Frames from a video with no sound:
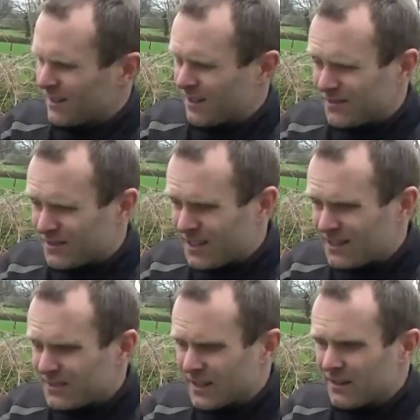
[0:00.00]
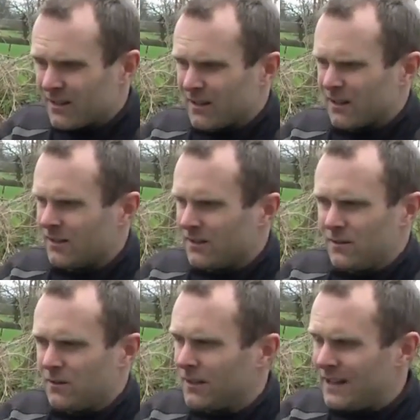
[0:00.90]
and I've, I've done, I,
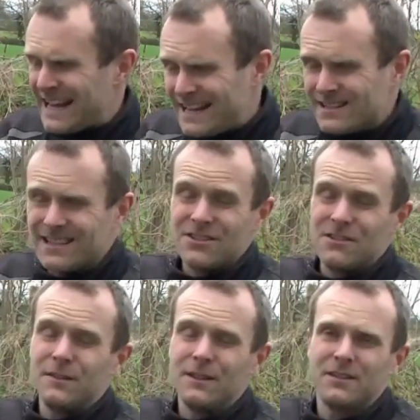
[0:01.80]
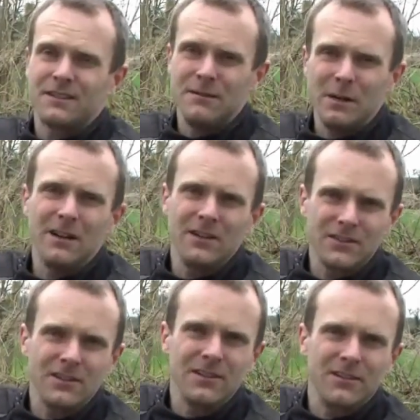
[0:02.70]
easily do 50
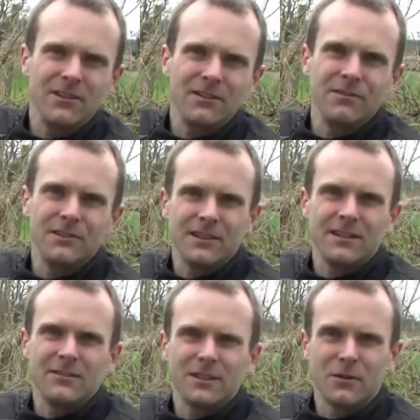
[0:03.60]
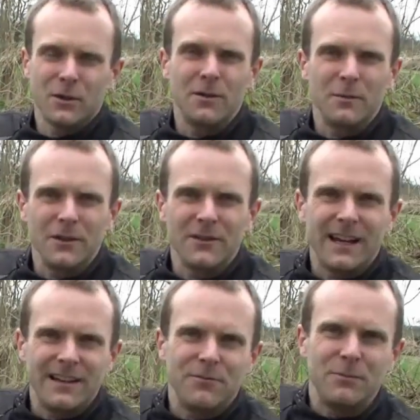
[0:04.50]
miles on the, on the reserve. Don't quote me on
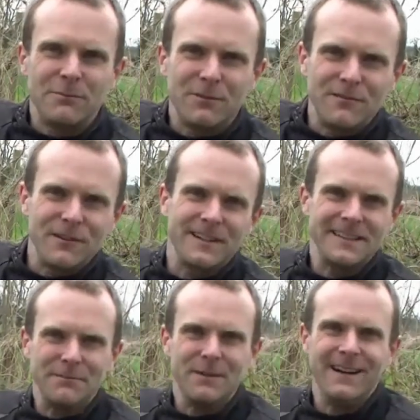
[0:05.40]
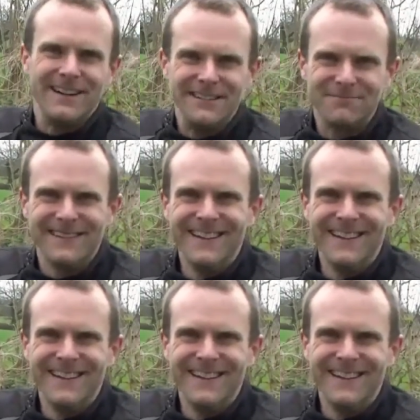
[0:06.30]
that if people are riding hard.